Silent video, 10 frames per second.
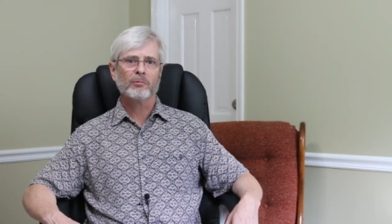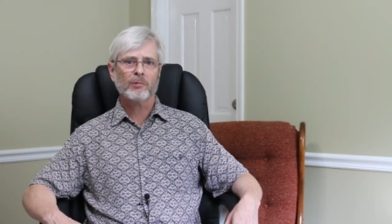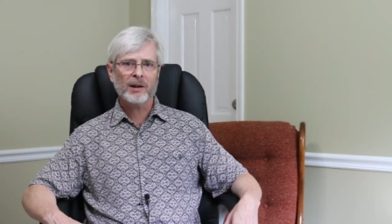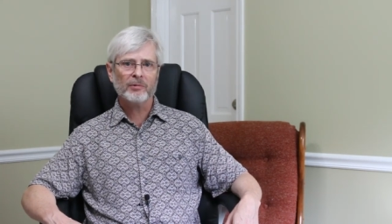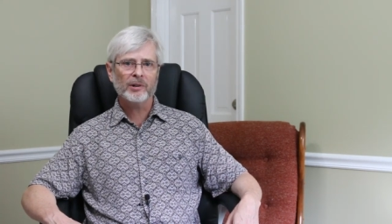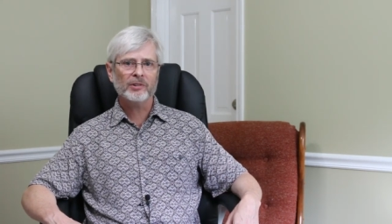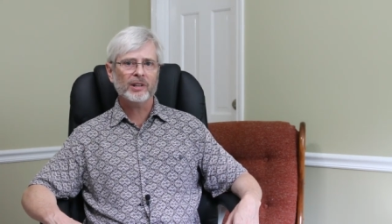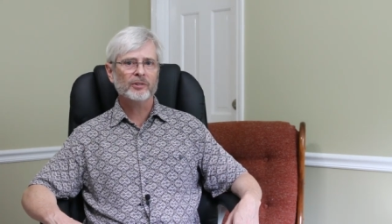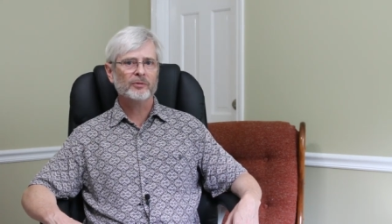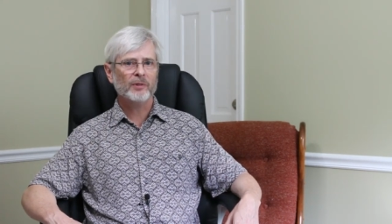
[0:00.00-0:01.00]
reverence
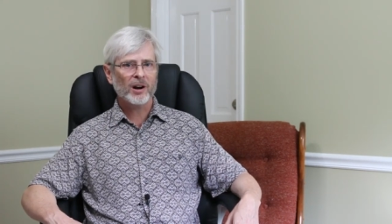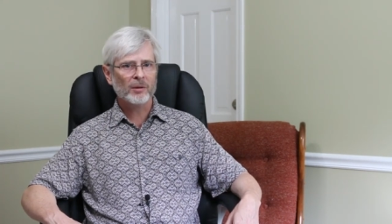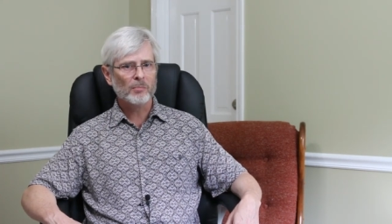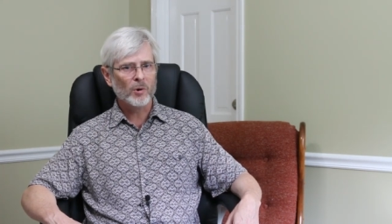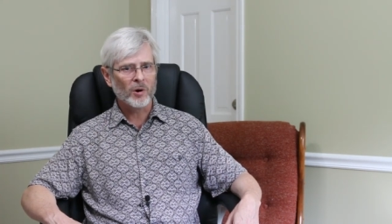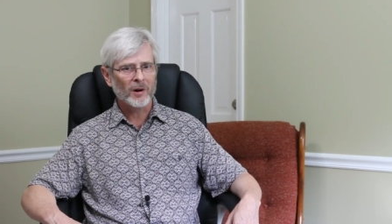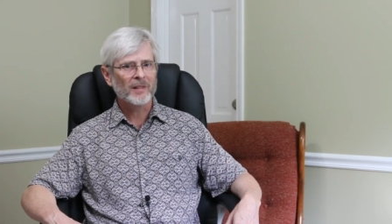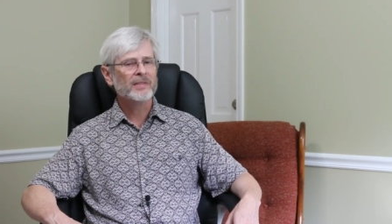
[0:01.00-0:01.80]
is far more